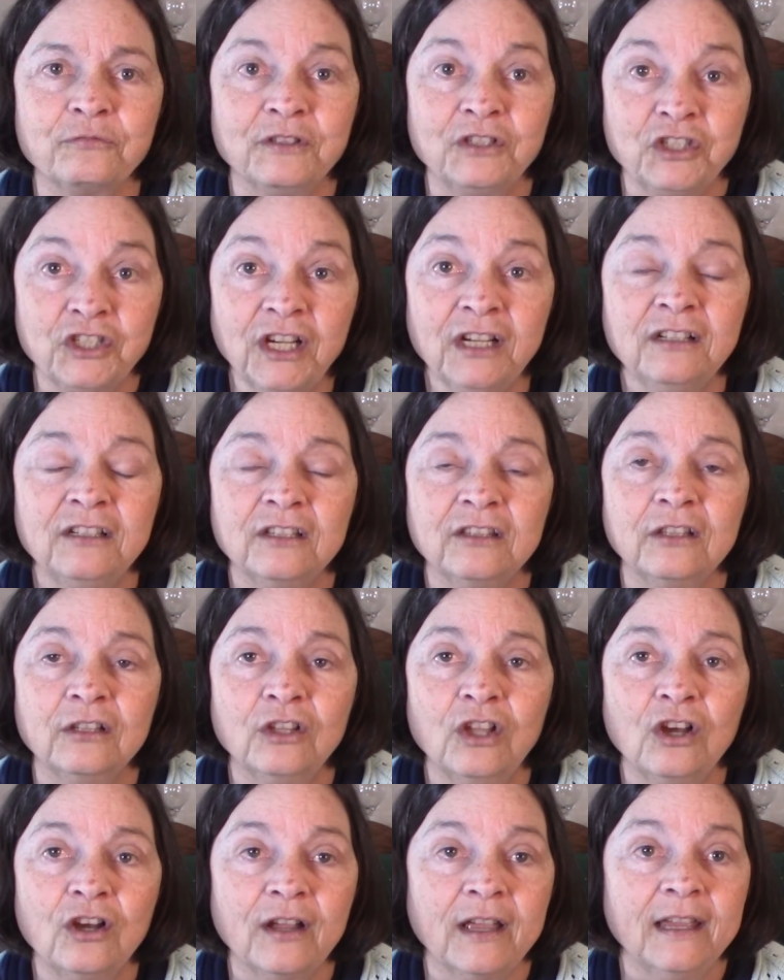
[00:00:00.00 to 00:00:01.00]
rejected the
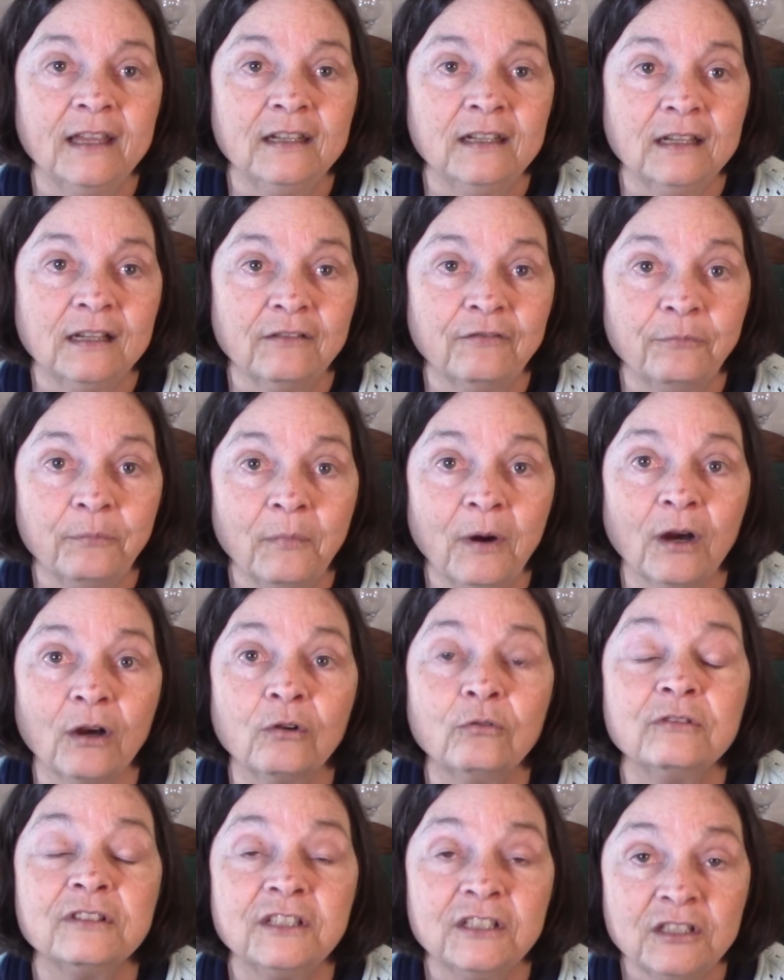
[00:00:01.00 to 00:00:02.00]
long ending of
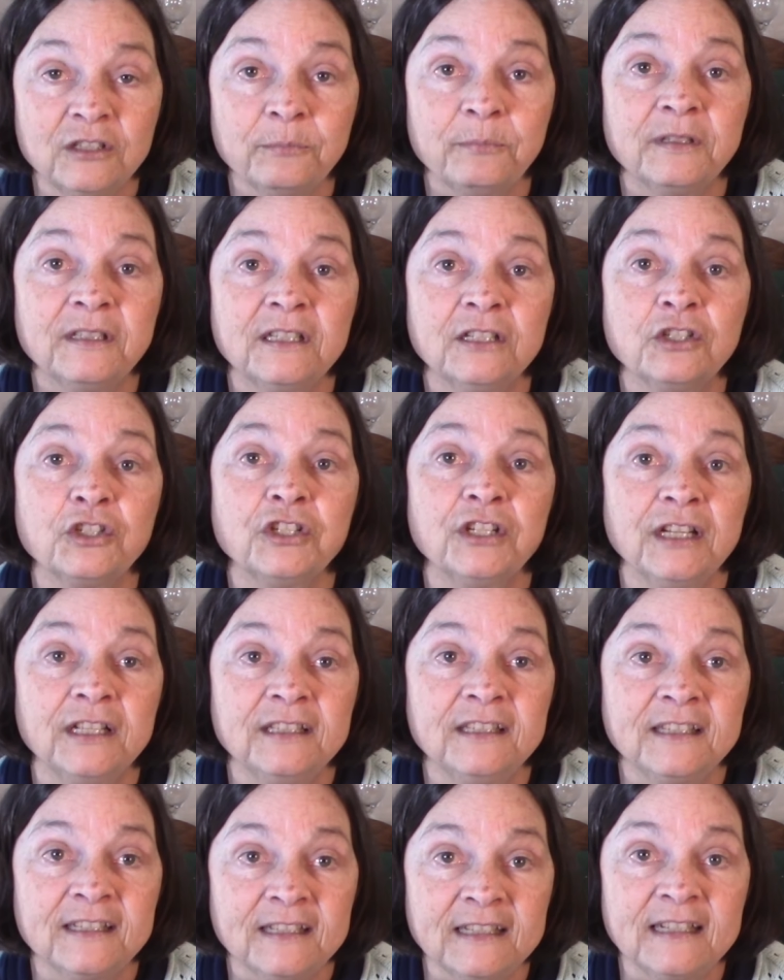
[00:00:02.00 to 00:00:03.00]
Mark was its position
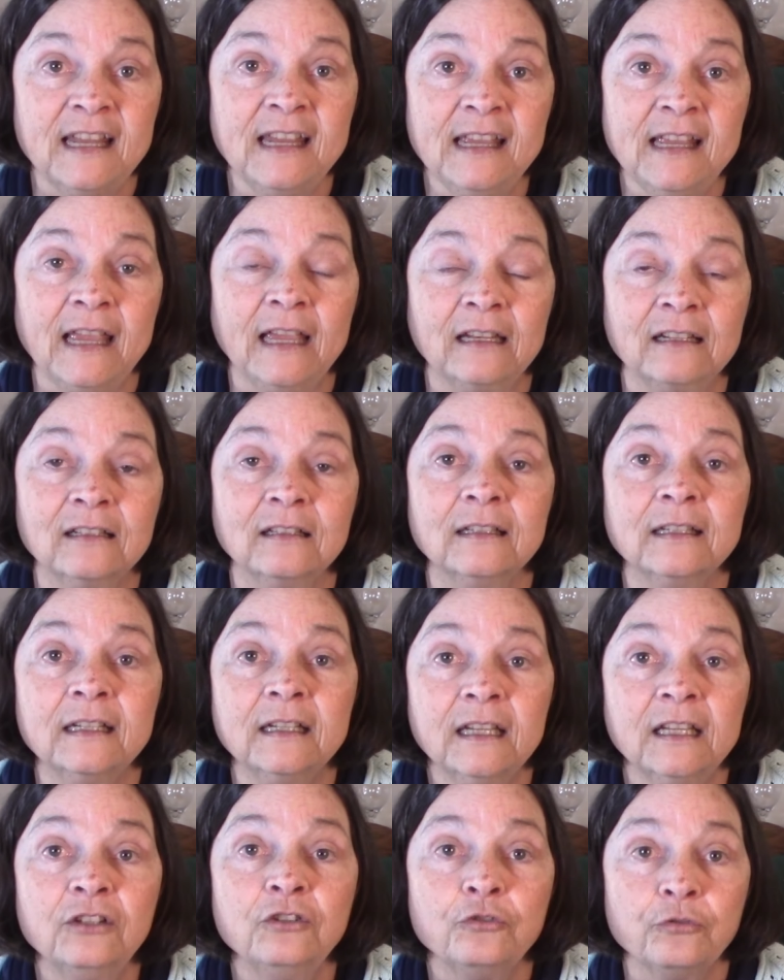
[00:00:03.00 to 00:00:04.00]
on snake
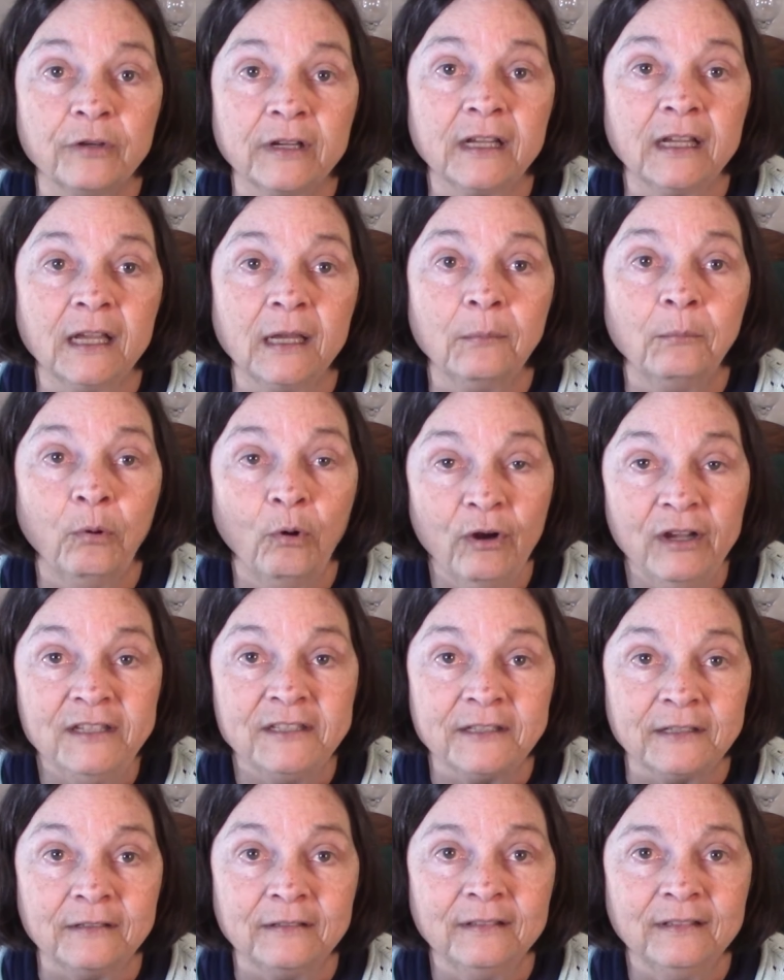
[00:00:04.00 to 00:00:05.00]
handling and drinking
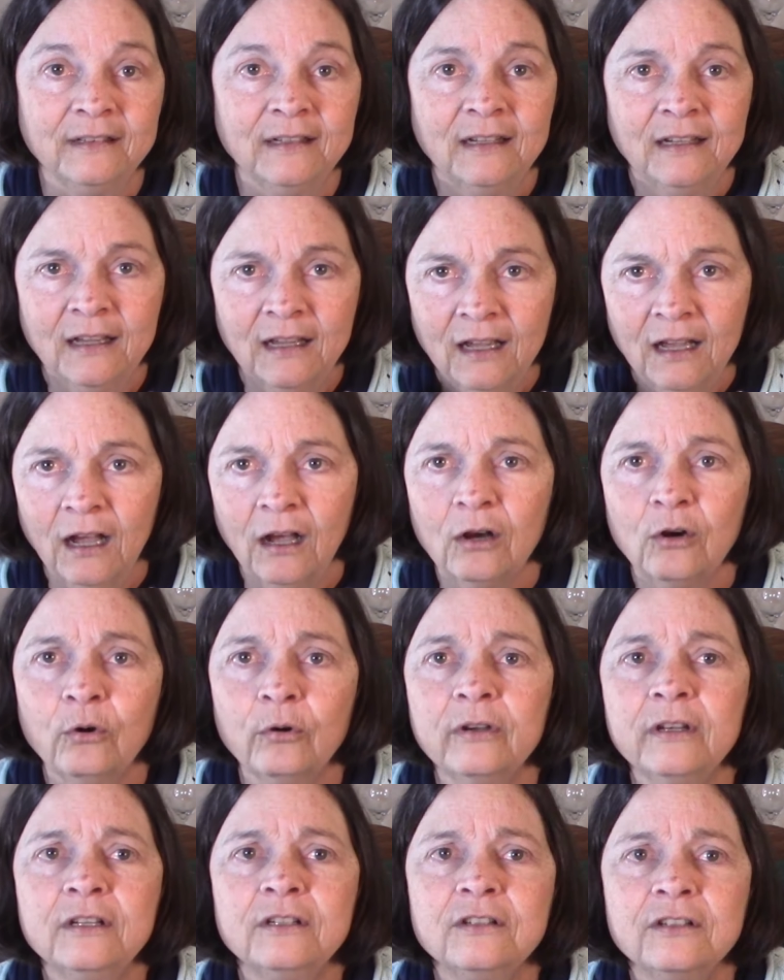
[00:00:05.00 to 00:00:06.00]
poison.
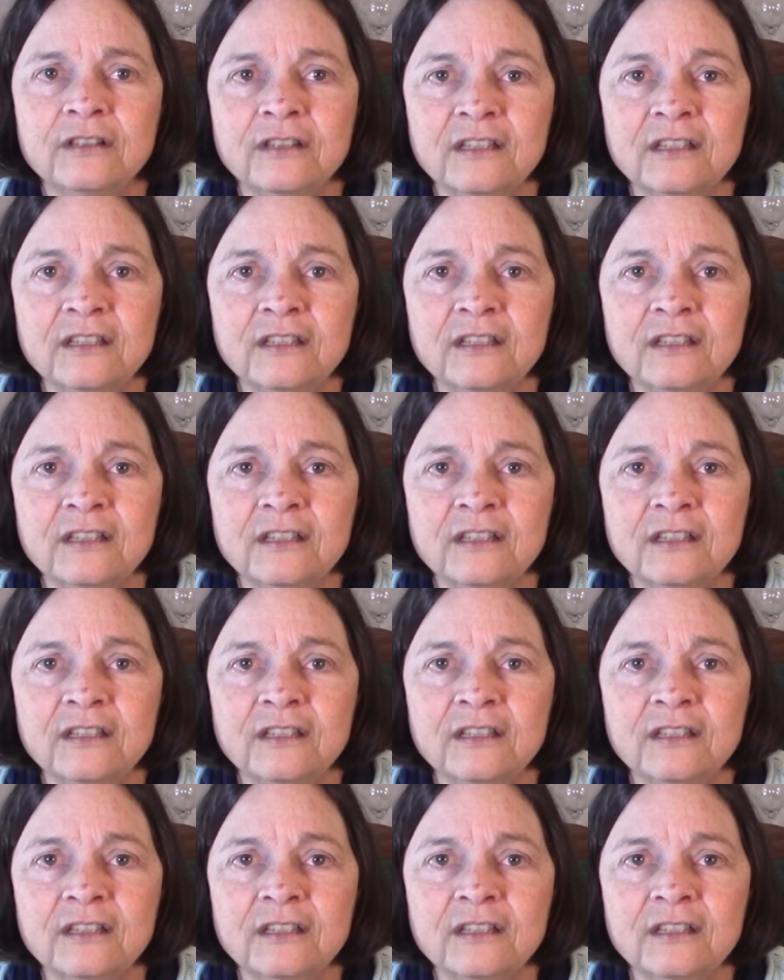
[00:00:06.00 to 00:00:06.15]
According to